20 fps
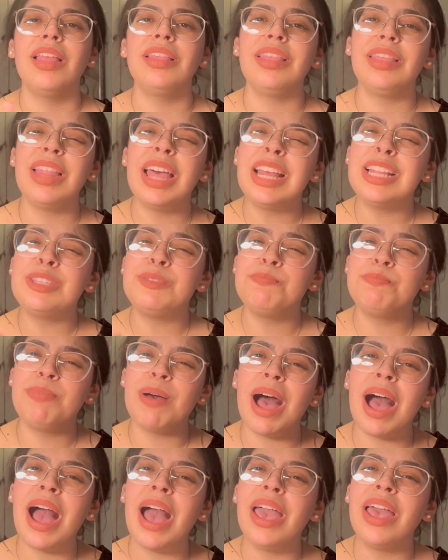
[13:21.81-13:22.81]
let's
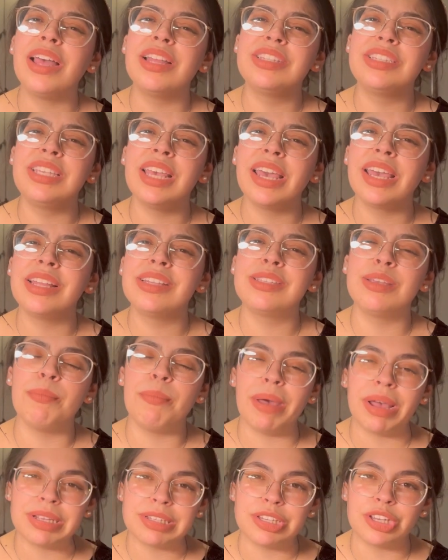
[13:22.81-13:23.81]
buy a ticket to
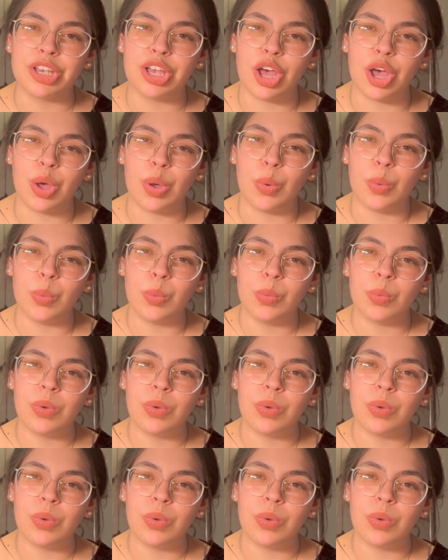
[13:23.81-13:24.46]
Mexico.